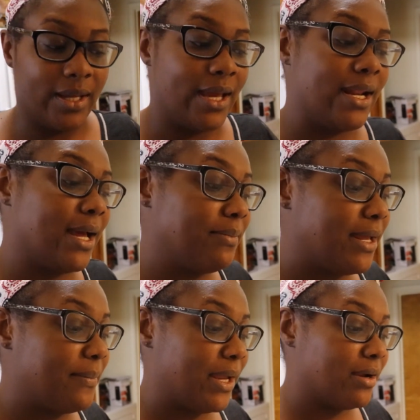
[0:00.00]
And I'm
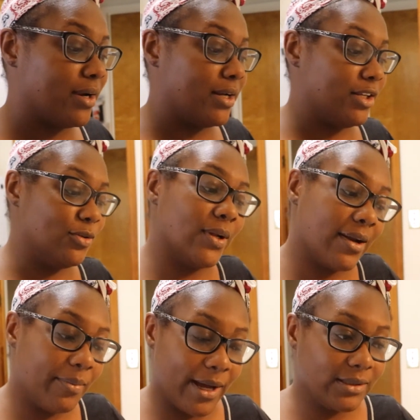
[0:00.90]
that parent. You're
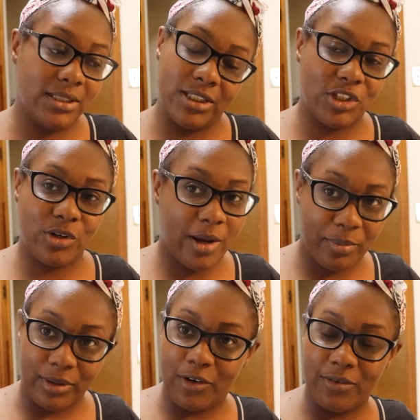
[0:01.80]
not about to just
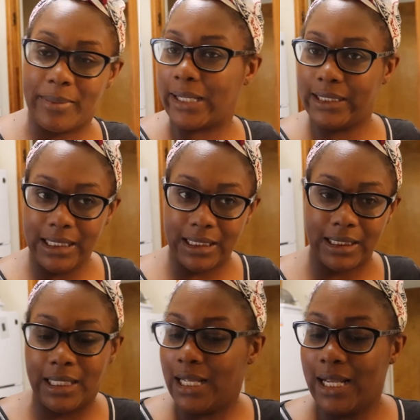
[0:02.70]
trample over my
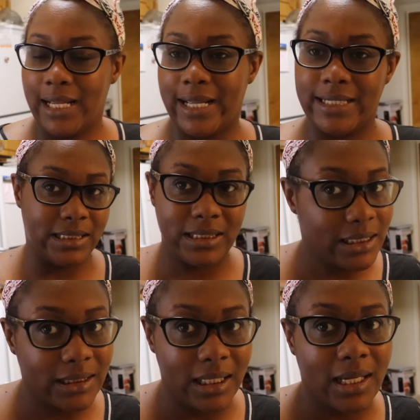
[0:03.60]
kid and just
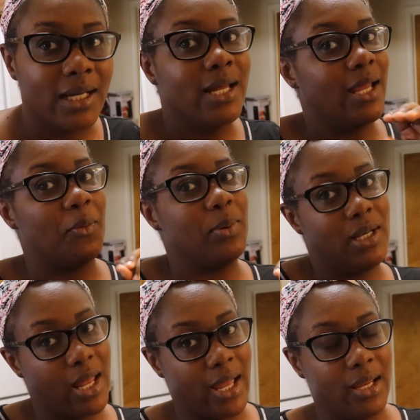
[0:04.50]
sit there and be
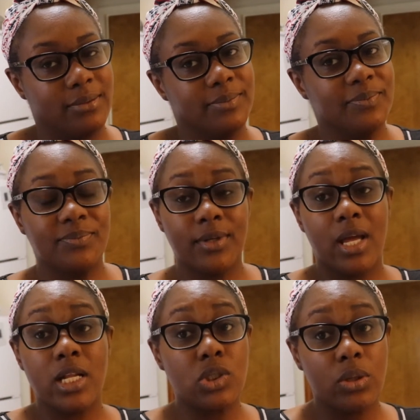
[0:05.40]
like,
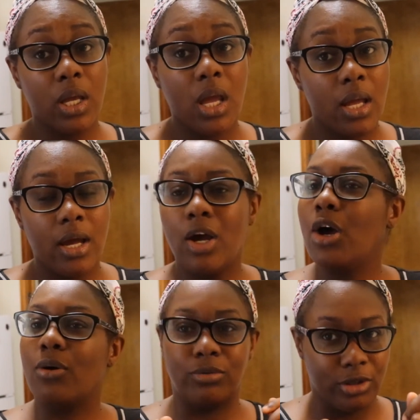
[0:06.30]
that's okay.
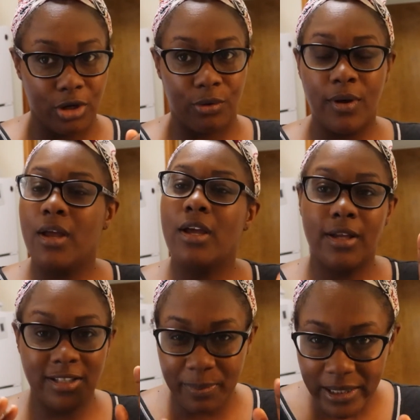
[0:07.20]
Oh no,
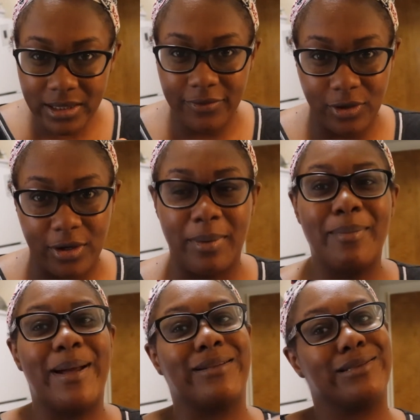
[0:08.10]
especially if you know if I'm
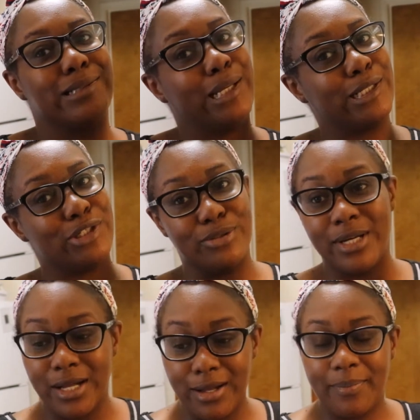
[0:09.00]
about to snatch you
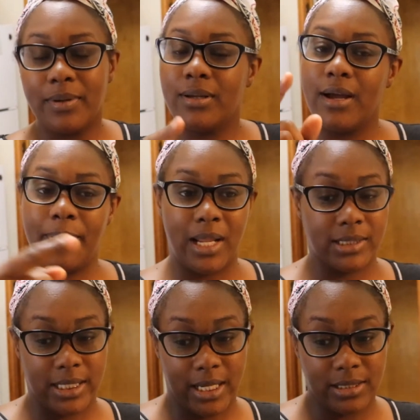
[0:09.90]
up,
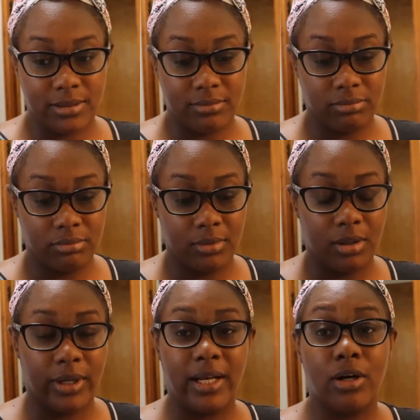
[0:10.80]
apologize.
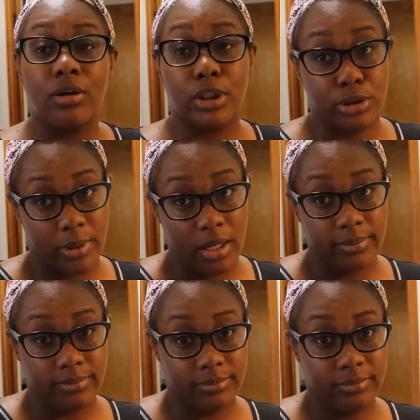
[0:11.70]
Okay, now go get your mom
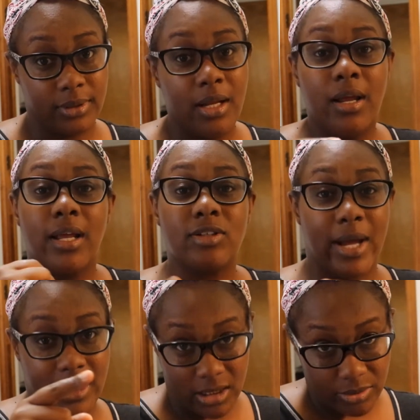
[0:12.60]
so
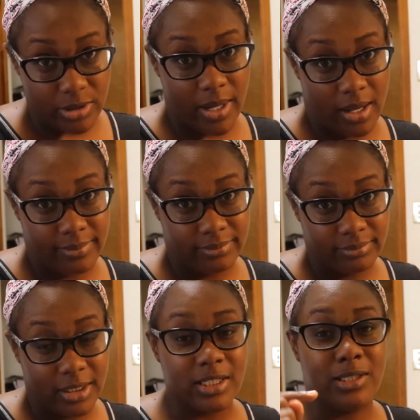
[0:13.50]
I can deal with your mom,
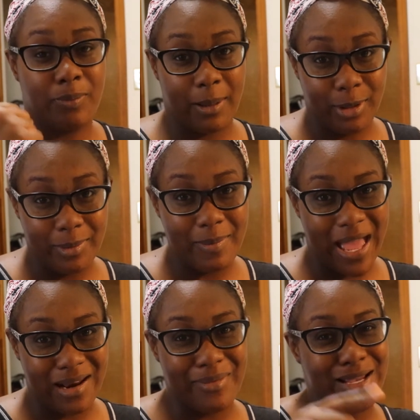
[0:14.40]
because she's probably gonna be
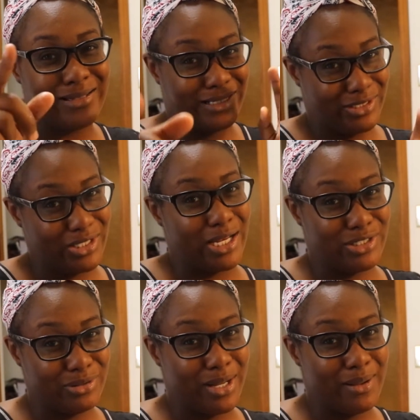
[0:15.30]
mad at me because I just
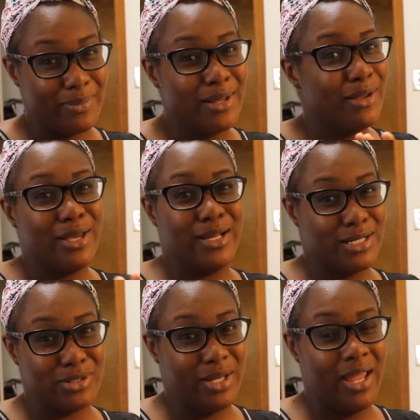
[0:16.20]
jacked you up, and
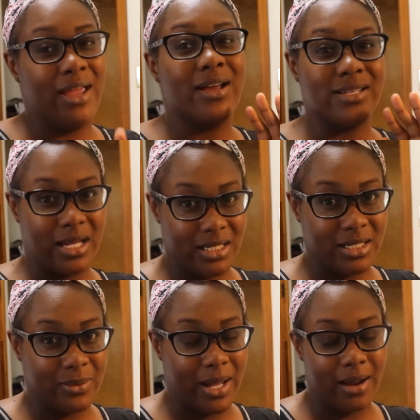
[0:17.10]
that's okay because I can
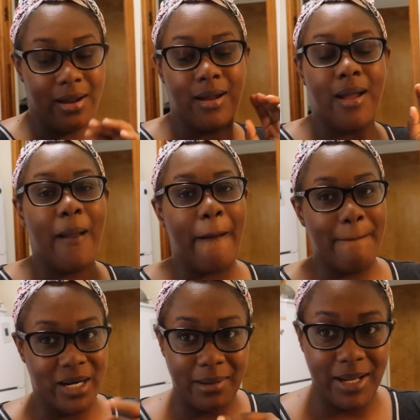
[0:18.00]
deal with her.
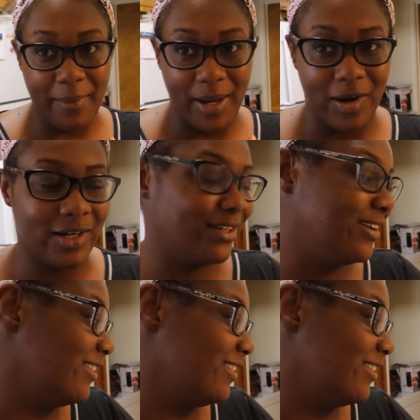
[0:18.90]
But I'm that parent.